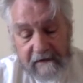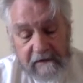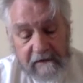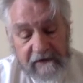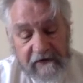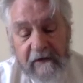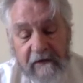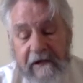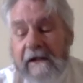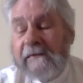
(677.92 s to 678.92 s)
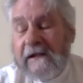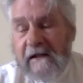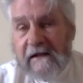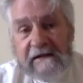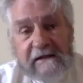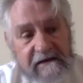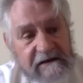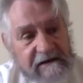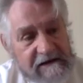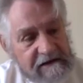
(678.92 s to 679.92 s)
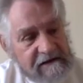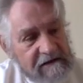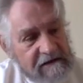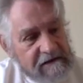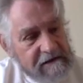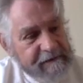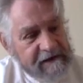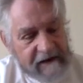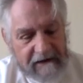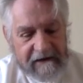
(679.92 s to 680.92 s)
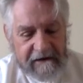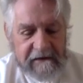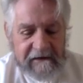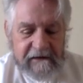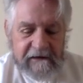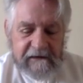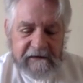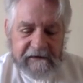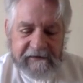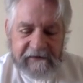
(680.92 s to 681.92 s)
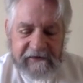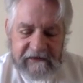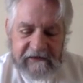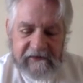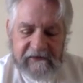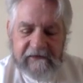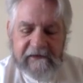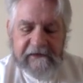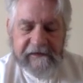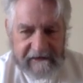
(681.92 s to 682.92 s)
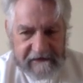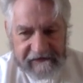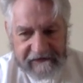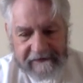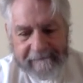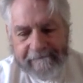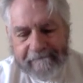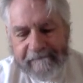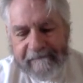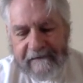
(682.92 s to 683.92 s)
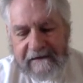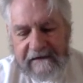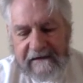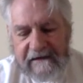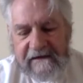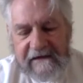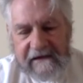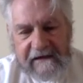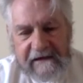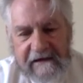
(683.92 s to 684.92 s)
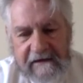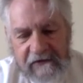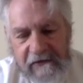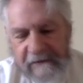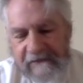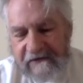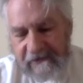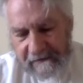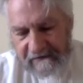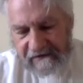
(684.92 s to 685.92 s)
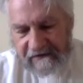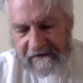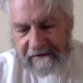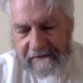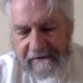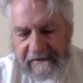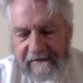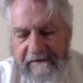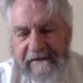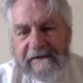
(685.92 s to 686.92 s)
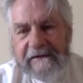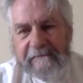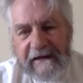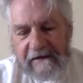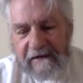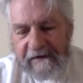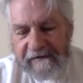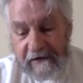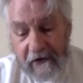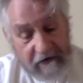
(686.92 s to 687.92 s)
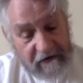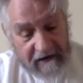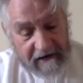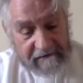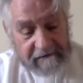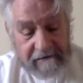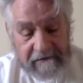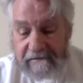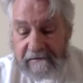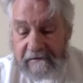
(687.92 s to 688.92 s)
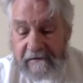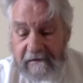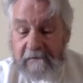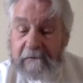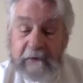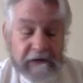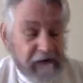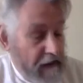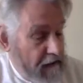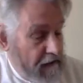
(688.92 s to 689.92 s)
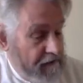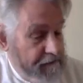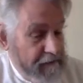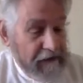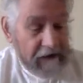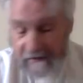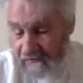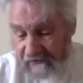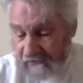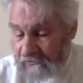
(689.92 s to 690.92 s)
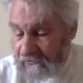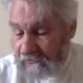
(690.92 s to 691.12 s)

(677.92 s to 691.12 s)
So here we are in the beginning of the season of Easter, in the year 2020, in the middle of a lockdown, which our government has